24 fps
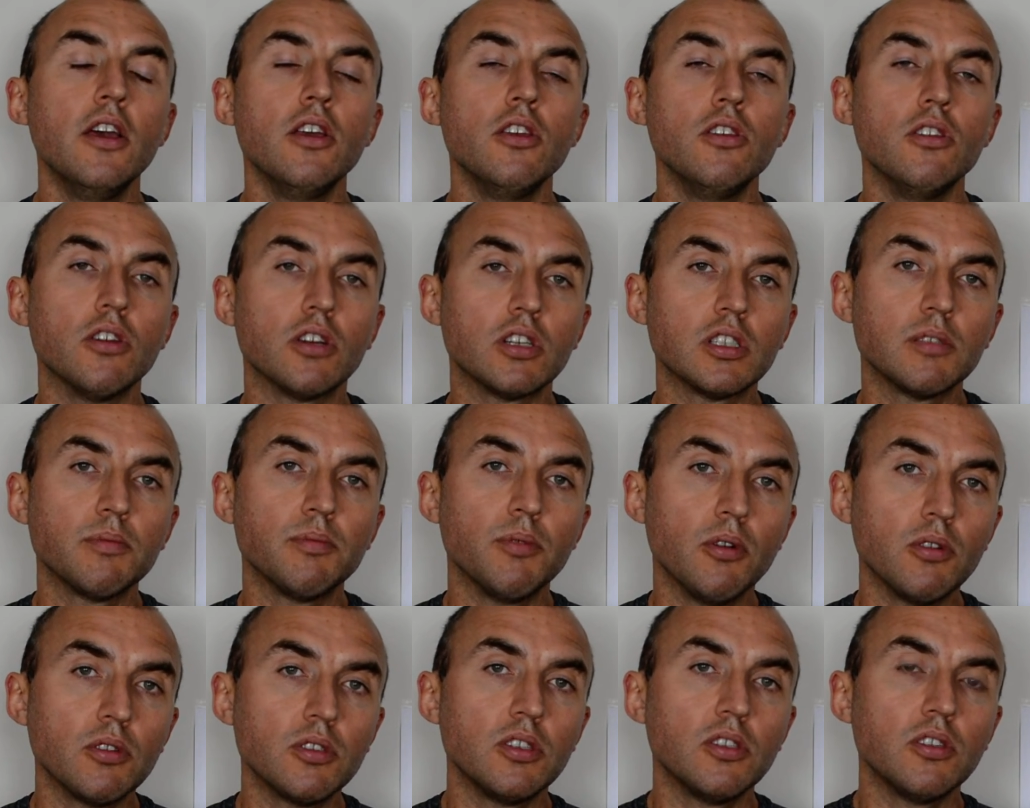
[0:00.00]
you're
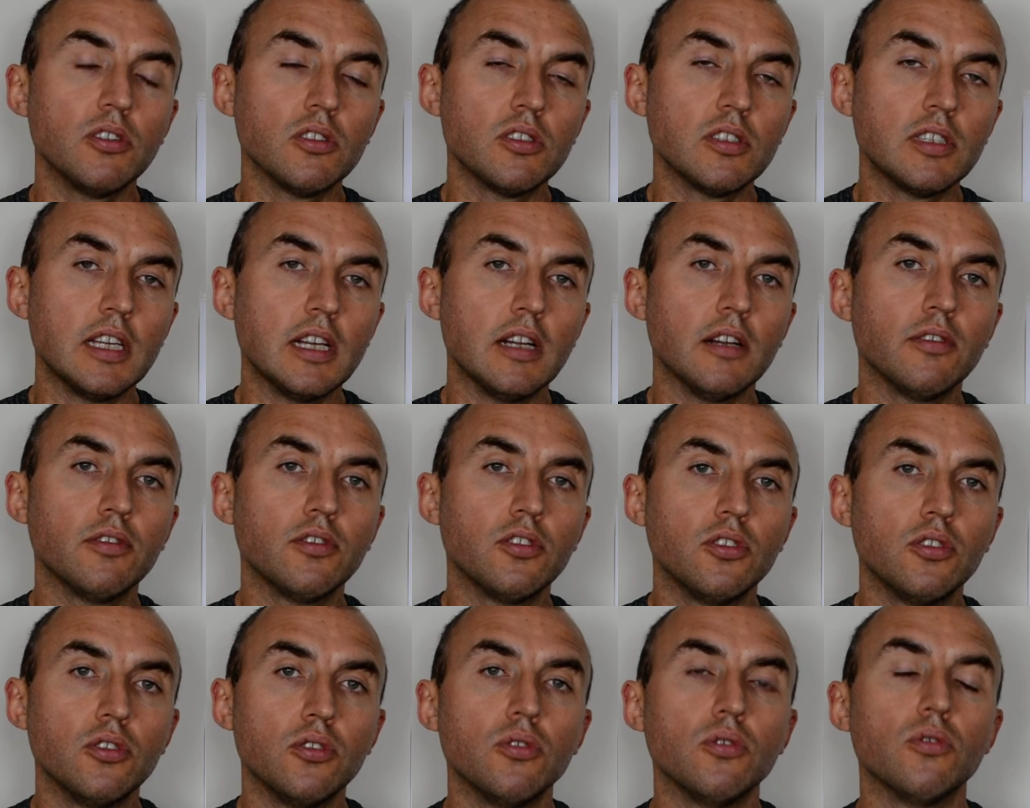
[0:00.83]
exposing
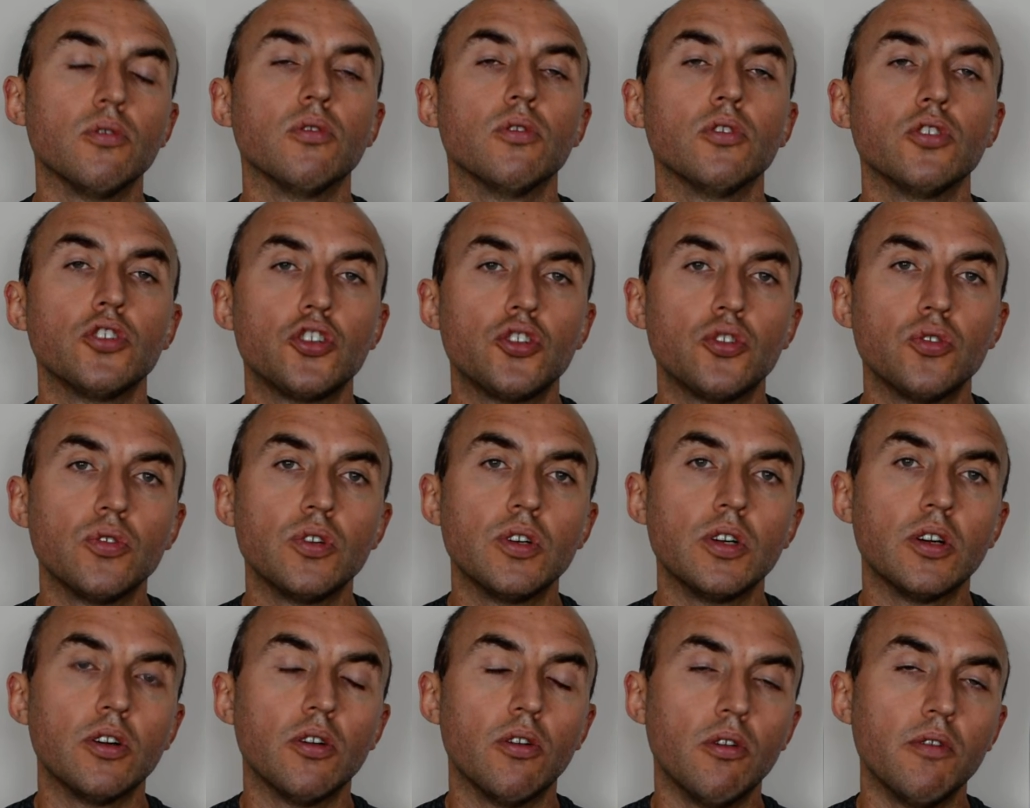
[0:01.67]
yourself to
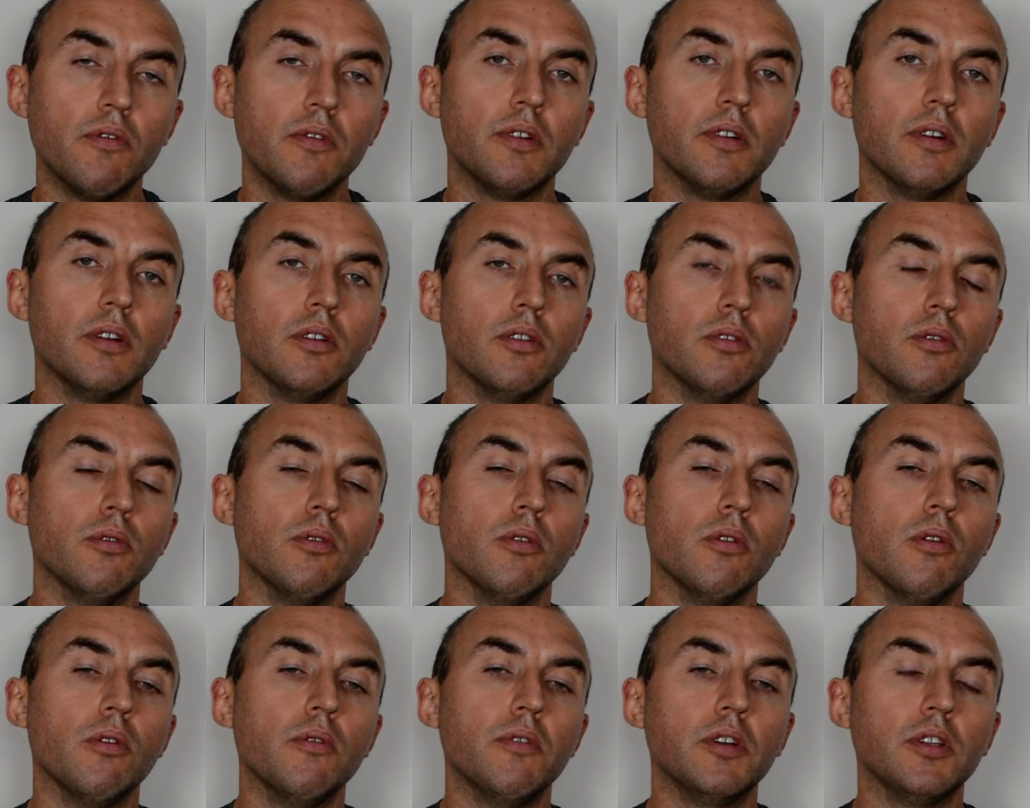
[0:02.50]
sugar
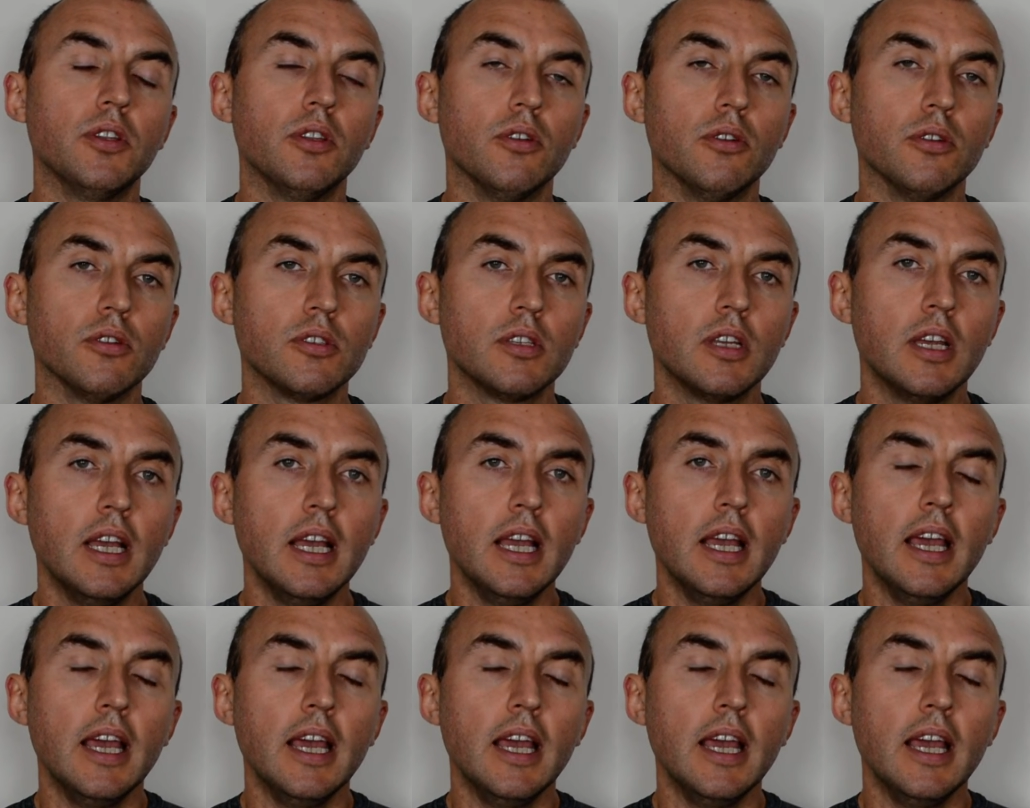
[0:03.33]
overdose.